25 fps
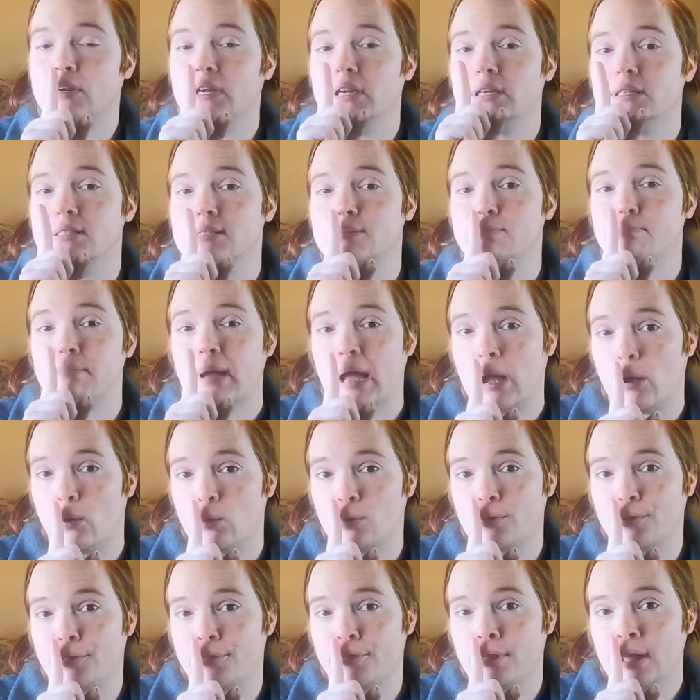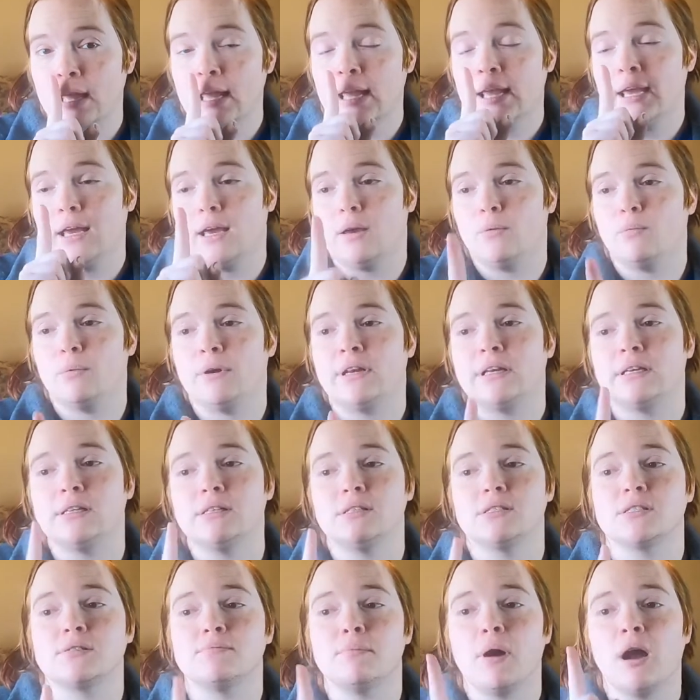his mouth. And when he
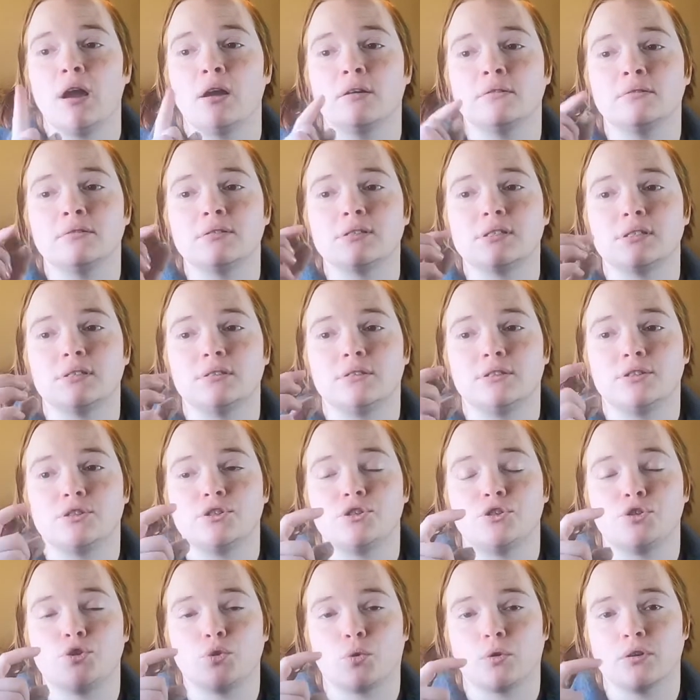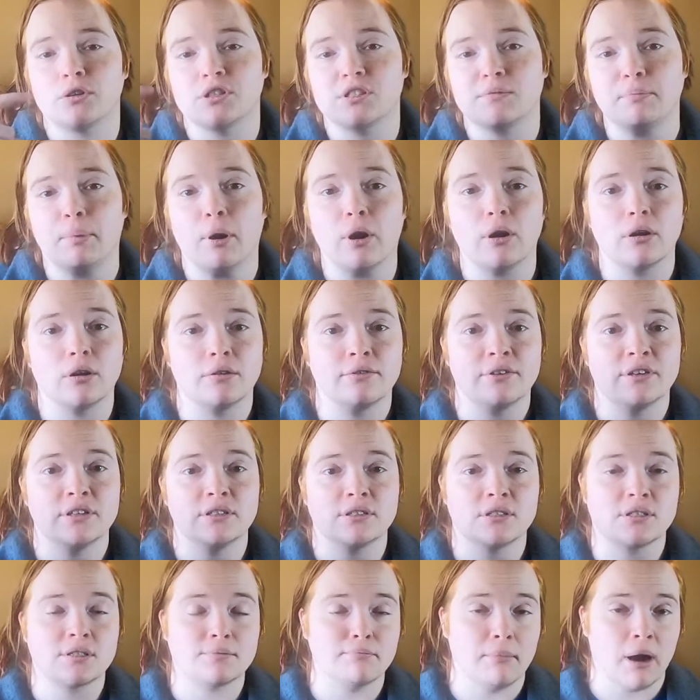smiles, it distorts part of
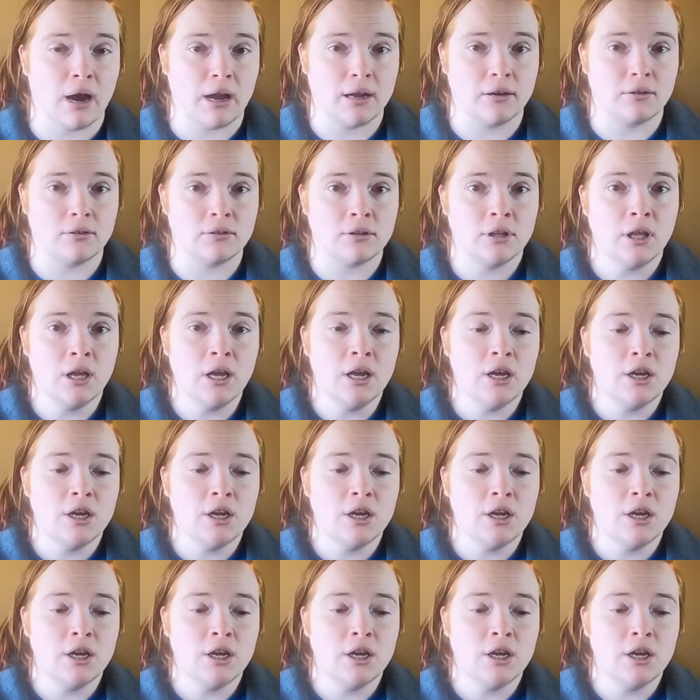his smile.